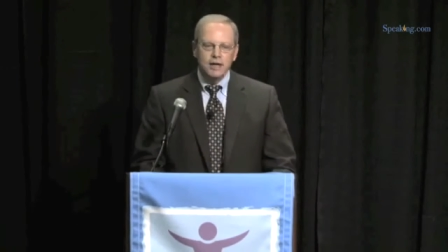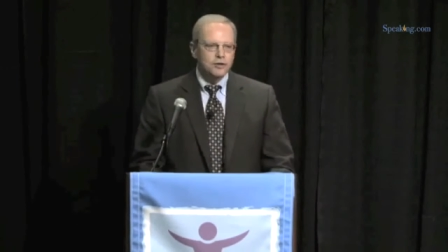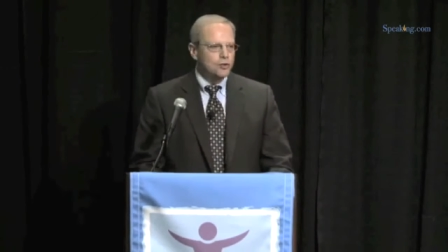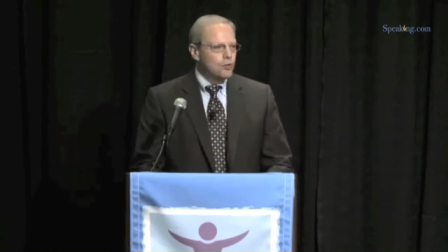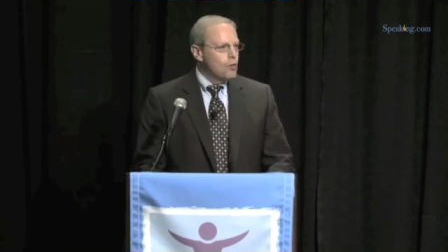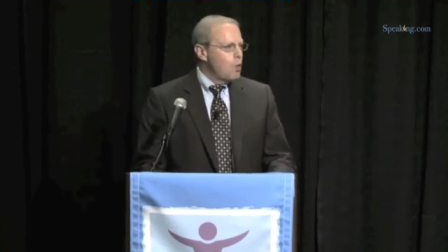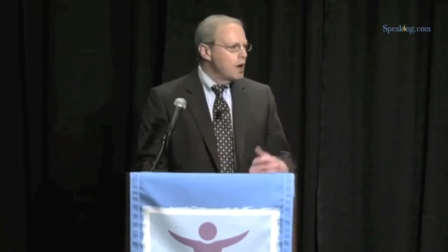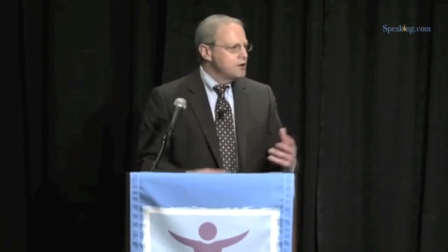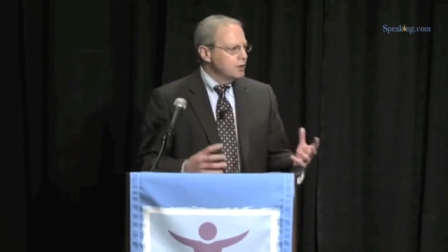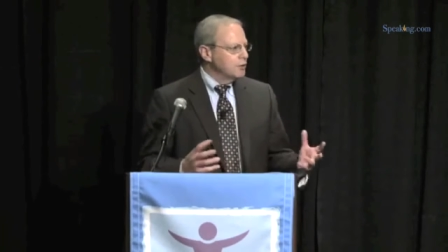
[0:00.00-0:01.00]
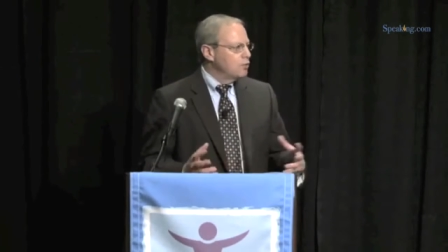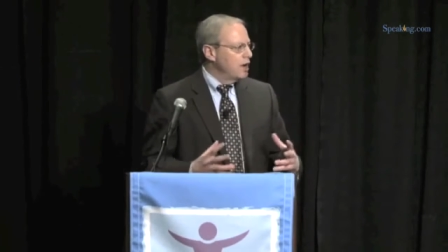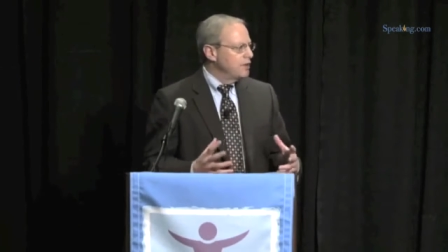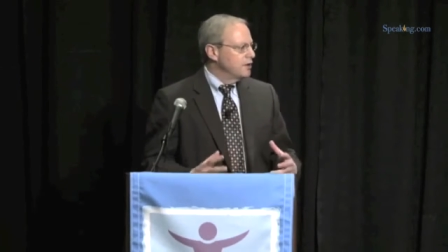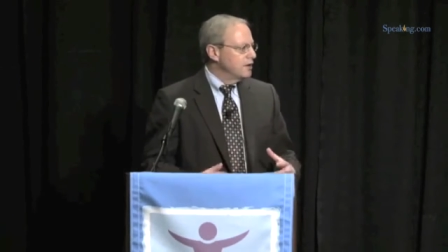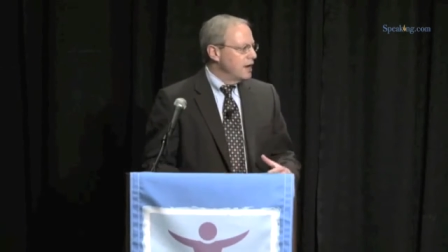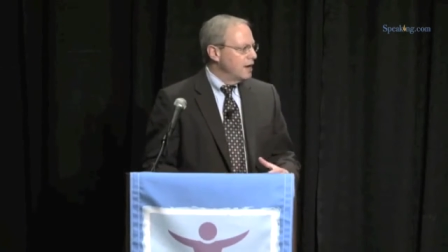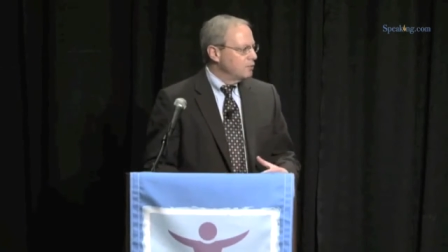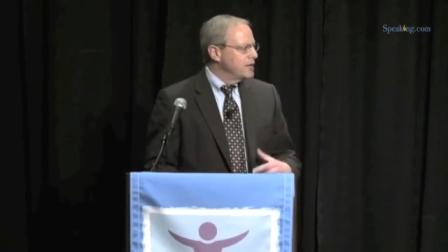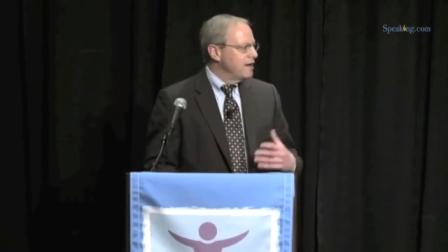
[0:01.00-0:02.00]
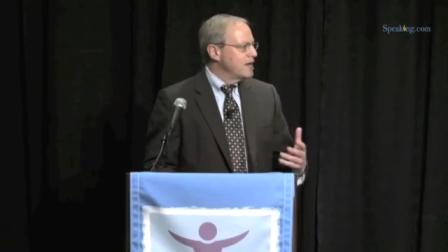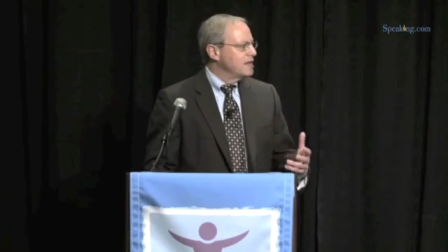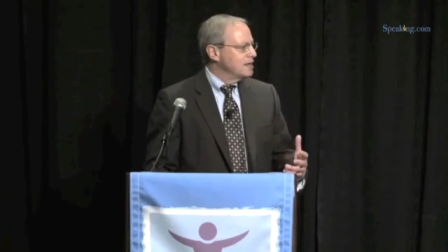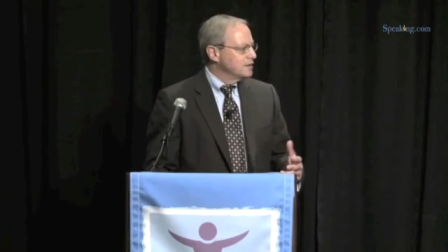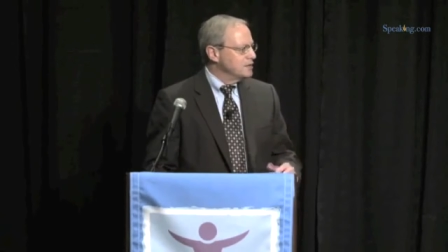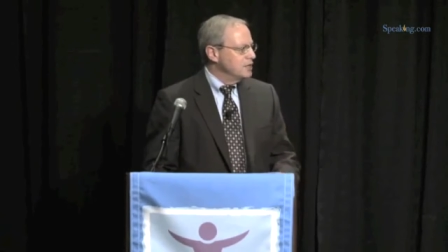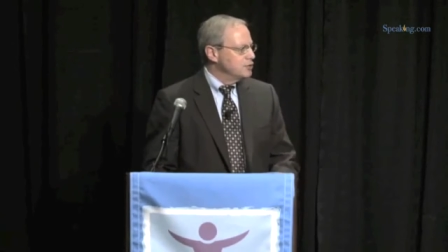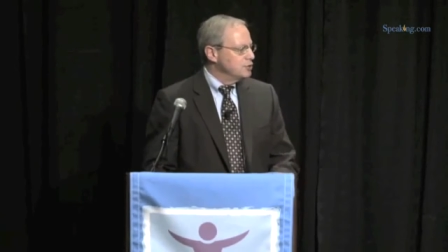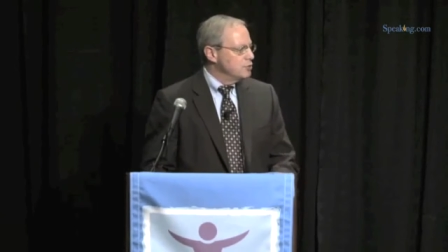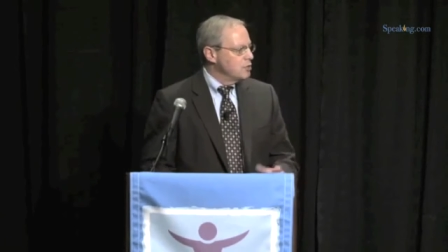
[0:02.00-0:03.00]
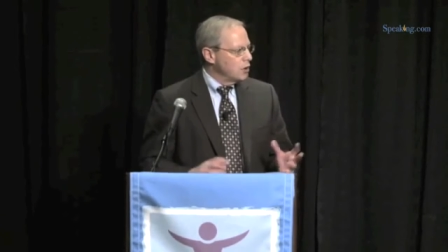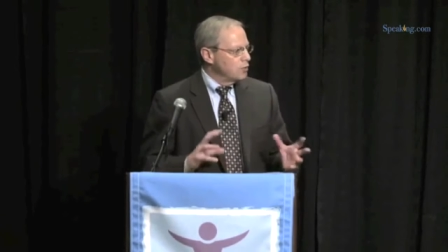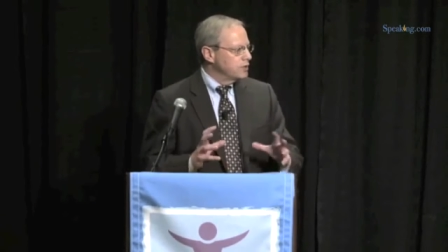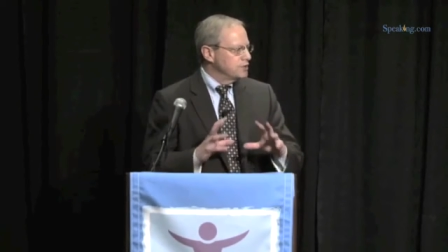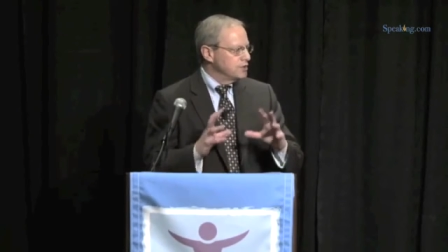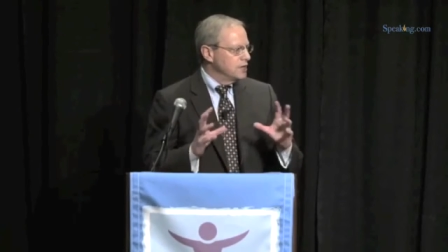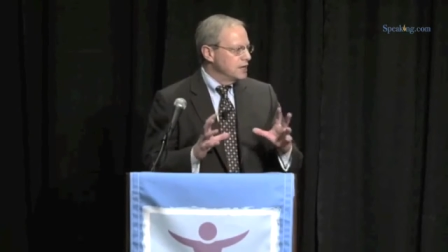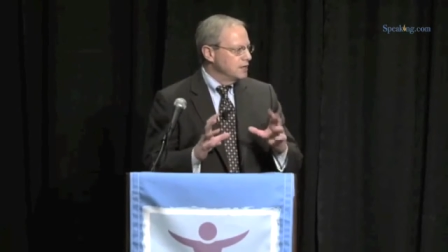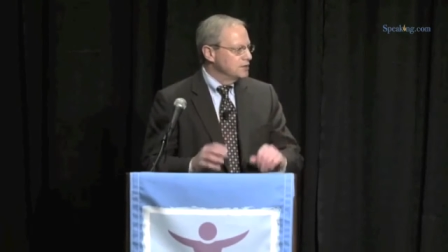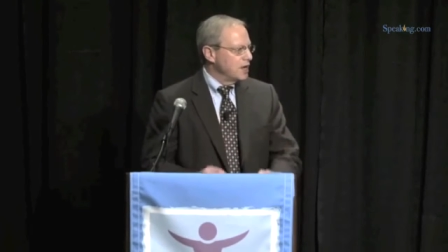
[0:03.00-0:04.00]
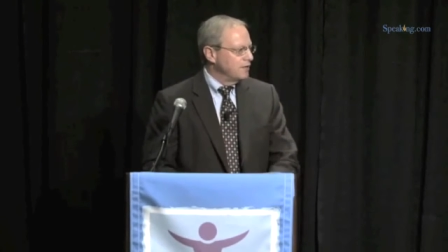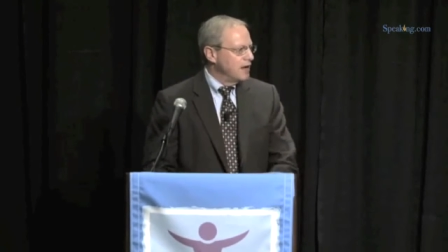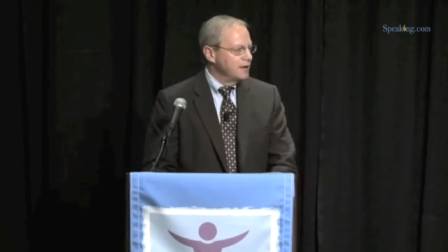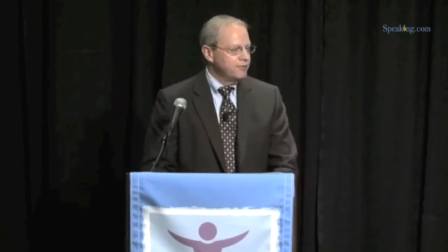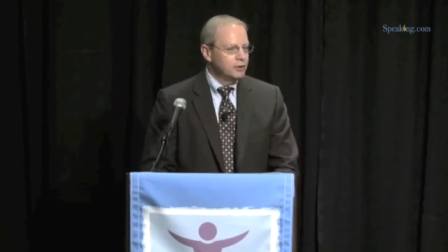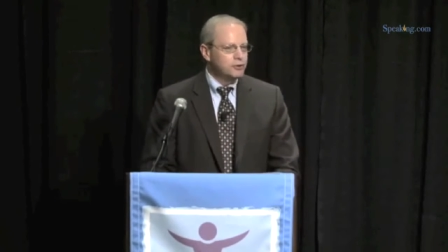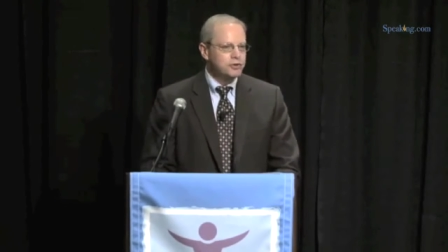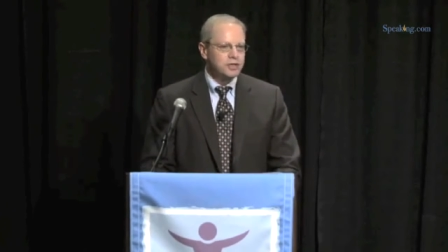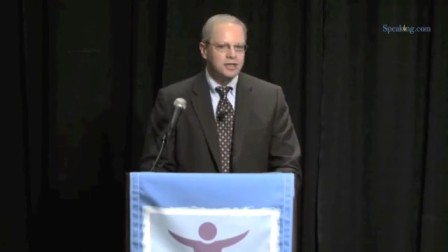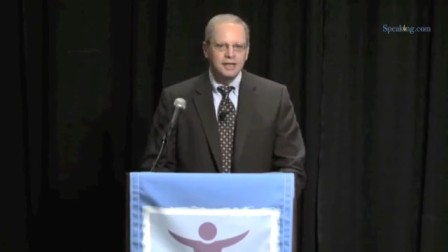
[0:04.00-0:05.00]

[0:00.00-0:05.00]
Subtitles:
to wonder whether or not we have anything to teach you, or we're sitting in this kind of highfalutin